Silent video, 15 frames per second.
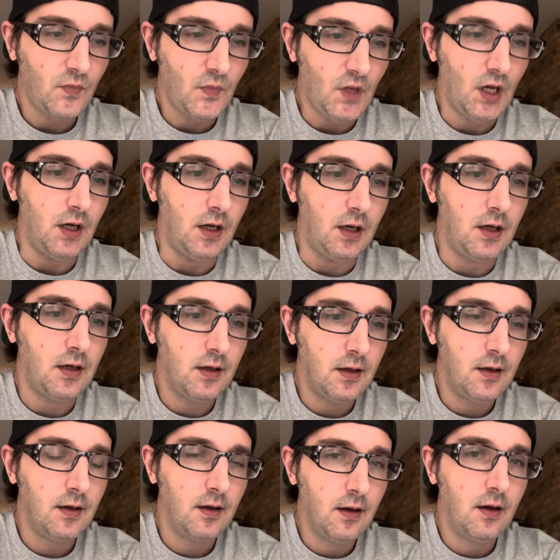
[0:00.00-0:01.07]
it
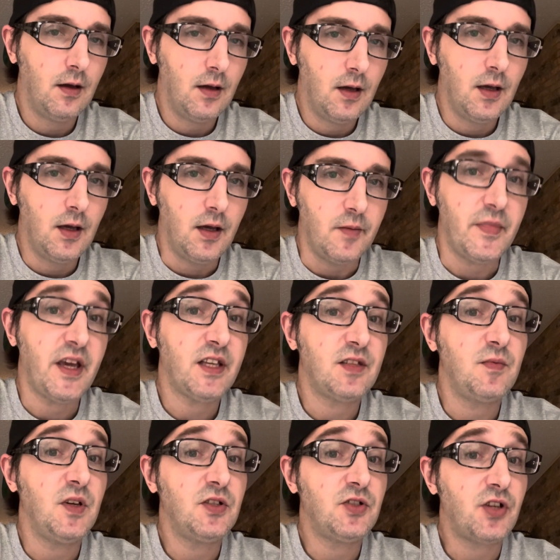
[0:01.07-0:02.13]
makes
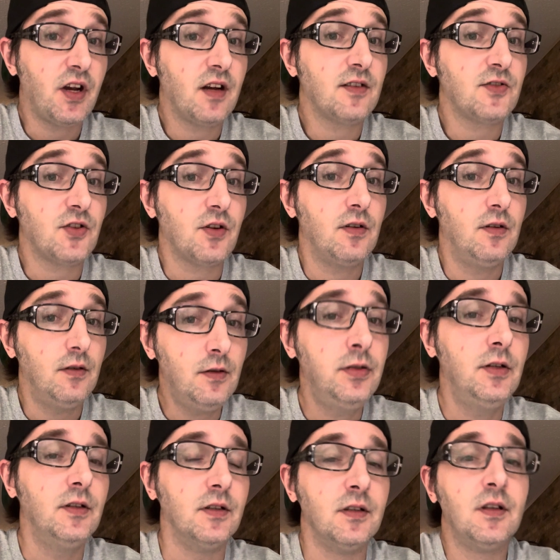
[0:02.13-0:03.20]
me cherish
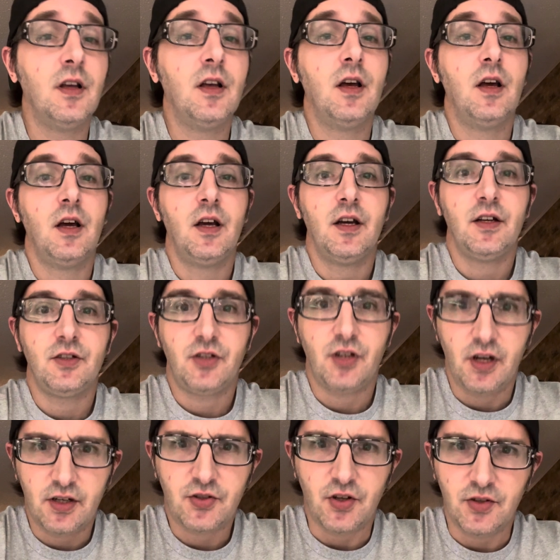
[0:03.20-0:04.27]

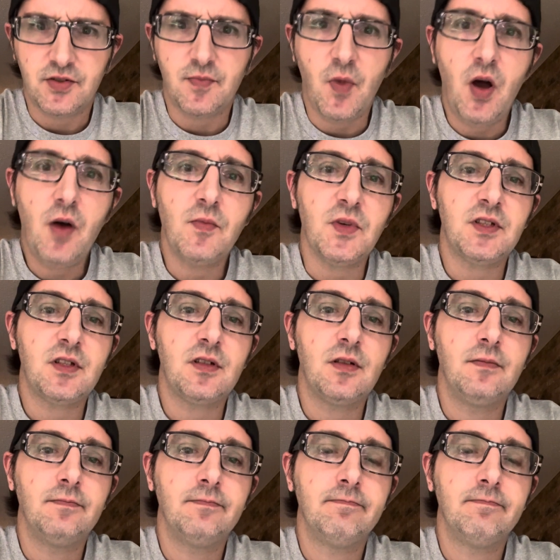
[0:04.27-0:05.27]
those moments,